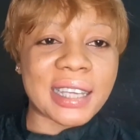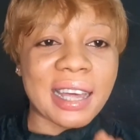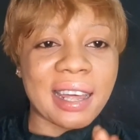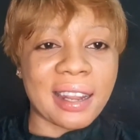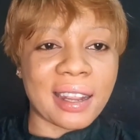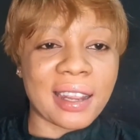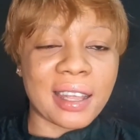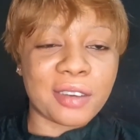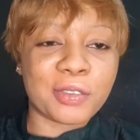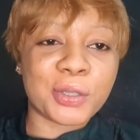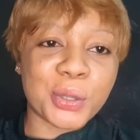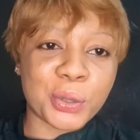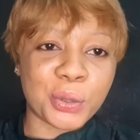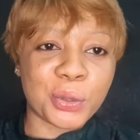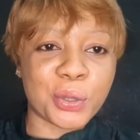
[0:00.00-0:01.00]
endeavor
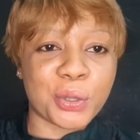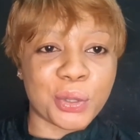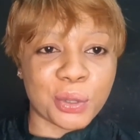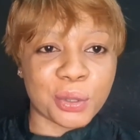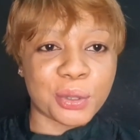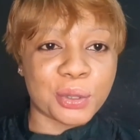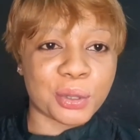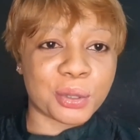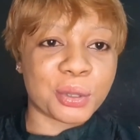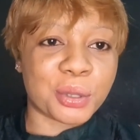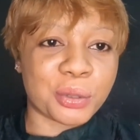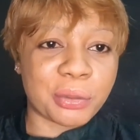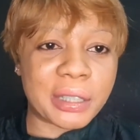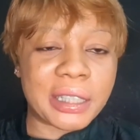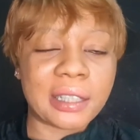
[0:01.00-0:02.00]
to use your
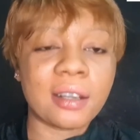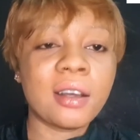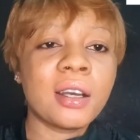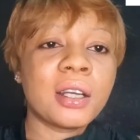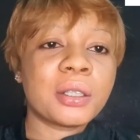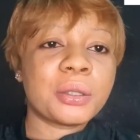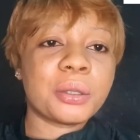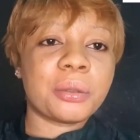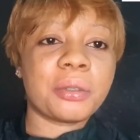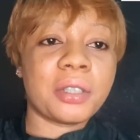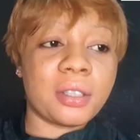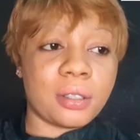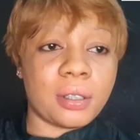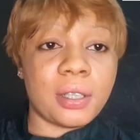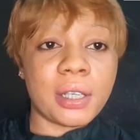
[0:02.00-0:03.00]
sunscreen during
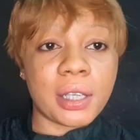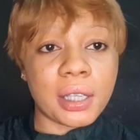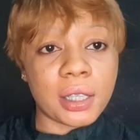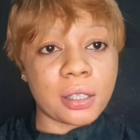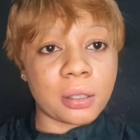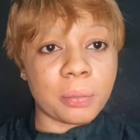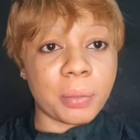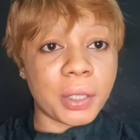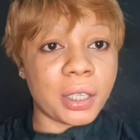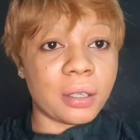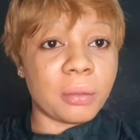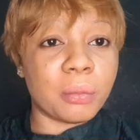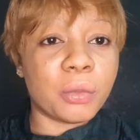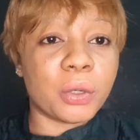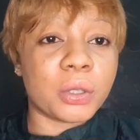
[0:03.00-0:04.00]
the day. It could be in
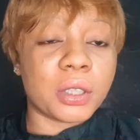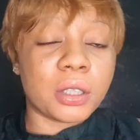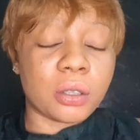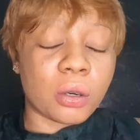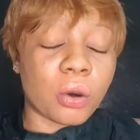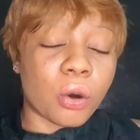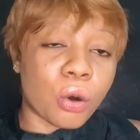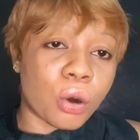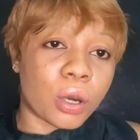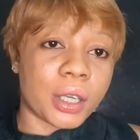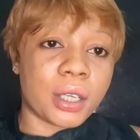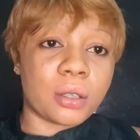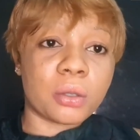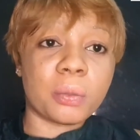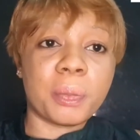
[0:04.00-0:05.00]
the morning or
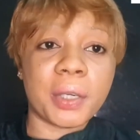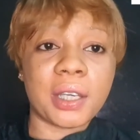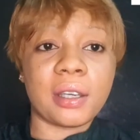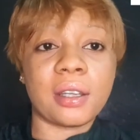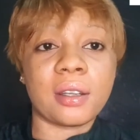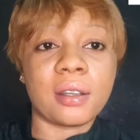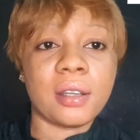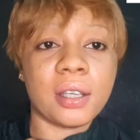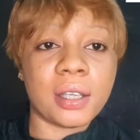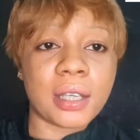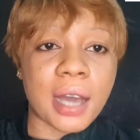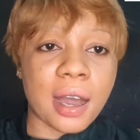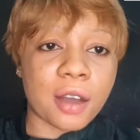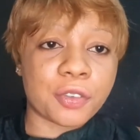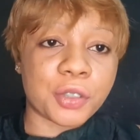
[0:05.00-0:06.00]
it could be in the
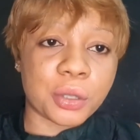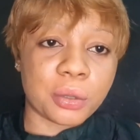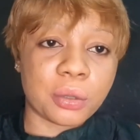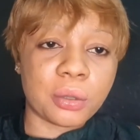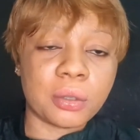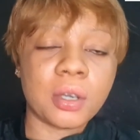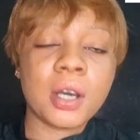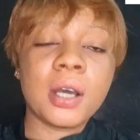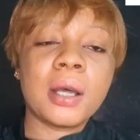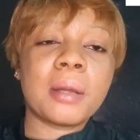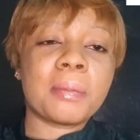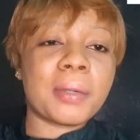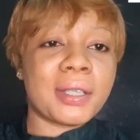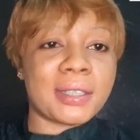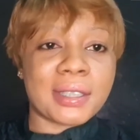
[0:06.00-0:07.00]
afternoon.
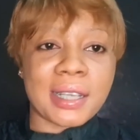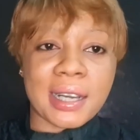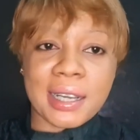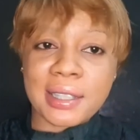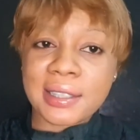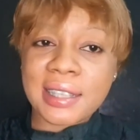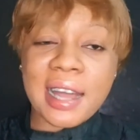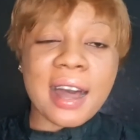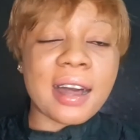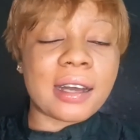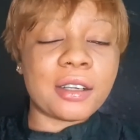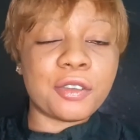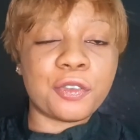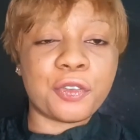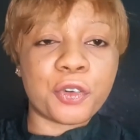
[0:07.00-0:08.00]
Please guys,
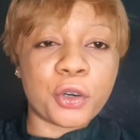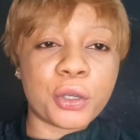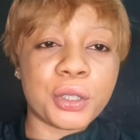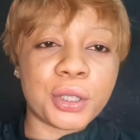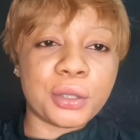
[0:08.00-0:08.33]
avoid